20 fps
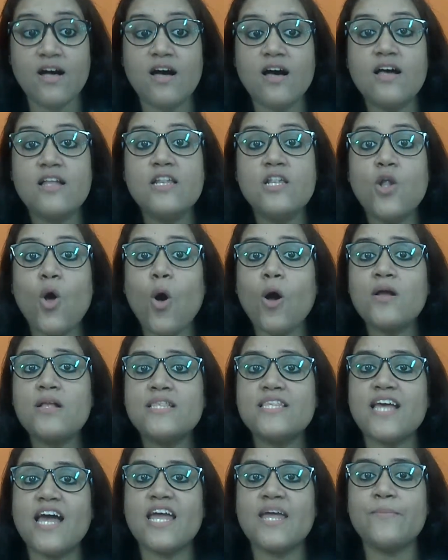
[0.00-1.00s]
a long
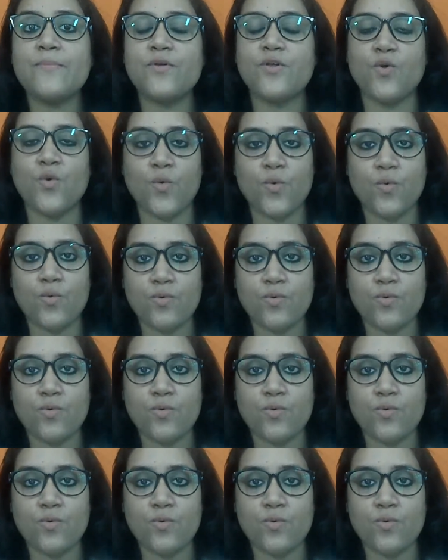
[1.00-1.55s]
time ago.